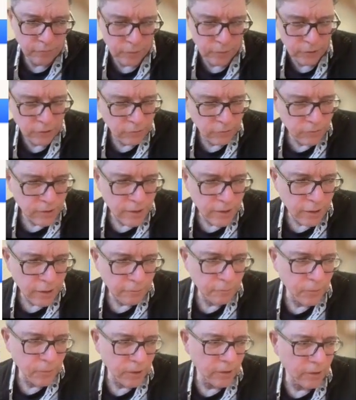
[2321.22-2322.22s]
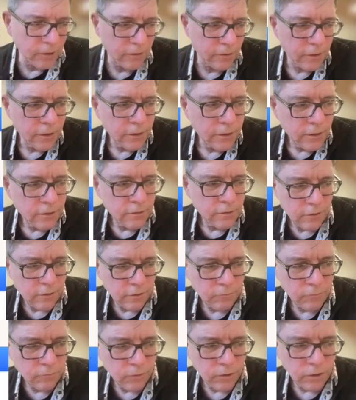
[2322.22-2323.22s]
familiar with that, but
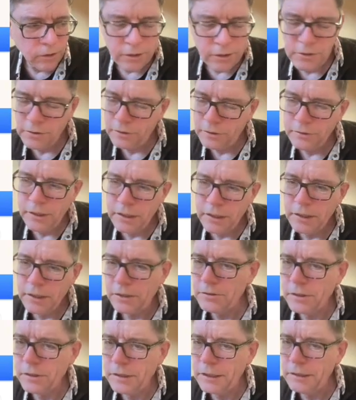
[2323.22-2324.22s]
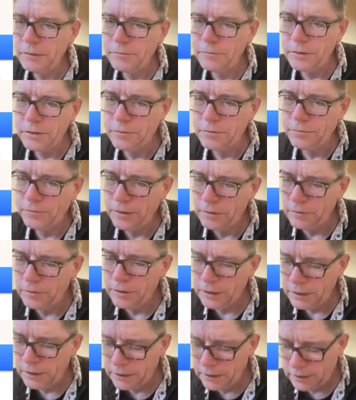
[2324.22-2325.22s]
someone I showed it yesterday was
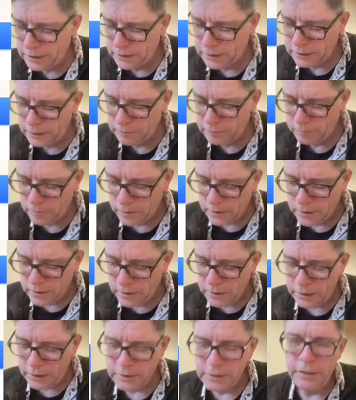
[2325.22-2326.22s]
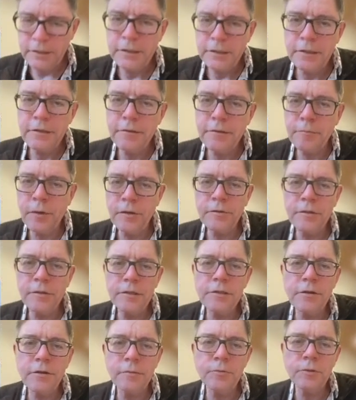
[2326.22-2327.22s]
very excited
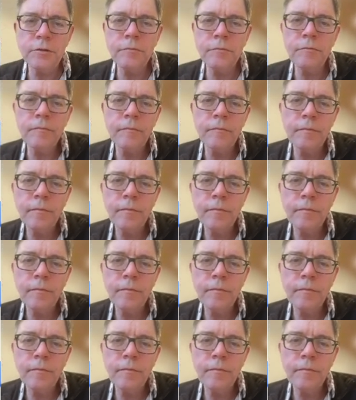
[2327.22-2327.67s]
about this option.